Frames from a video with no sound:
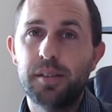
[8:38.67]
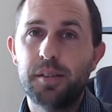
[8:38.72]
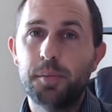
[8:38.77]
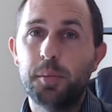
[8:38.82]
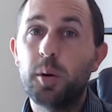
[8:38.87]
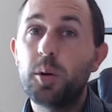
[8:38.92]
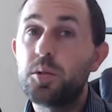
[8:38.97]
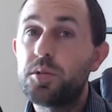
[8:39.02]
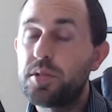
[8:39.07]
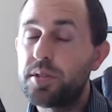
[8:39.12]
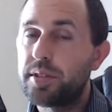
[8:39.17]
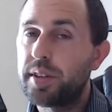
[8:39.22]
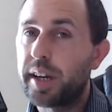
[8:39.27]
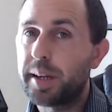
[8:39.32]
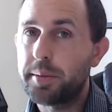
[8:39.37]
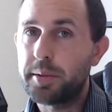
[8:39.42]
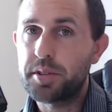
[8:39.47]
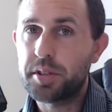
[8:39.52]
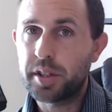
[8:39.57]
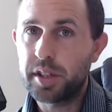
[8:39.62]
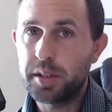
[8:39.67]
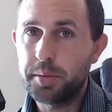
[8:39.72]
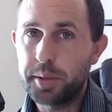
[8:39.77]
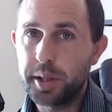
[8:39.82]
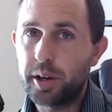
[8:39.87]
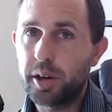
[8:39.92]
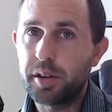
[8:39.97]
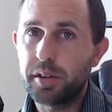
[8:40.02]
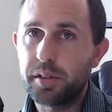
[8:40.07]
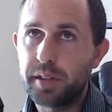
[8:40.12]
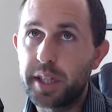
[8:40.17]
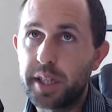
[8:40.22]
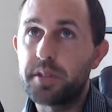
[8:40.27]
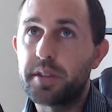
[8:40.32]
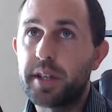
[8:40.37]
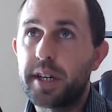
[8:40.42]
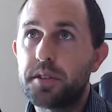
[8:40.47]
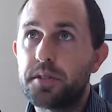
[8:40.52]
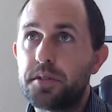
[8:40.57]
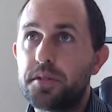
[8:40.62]
Most of the time it's going to be hard.
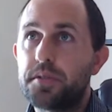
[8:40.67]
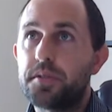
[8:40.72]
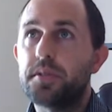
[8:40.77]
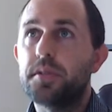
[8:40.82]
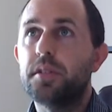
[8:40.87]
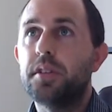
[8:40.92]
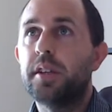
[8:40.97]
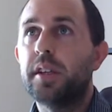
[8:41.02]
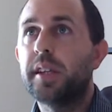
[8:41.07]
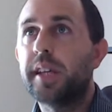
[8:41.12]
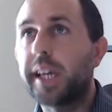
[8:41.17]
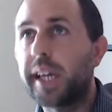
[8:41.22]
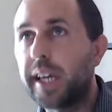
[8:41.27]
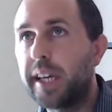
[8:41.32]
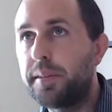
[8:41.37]
That's like,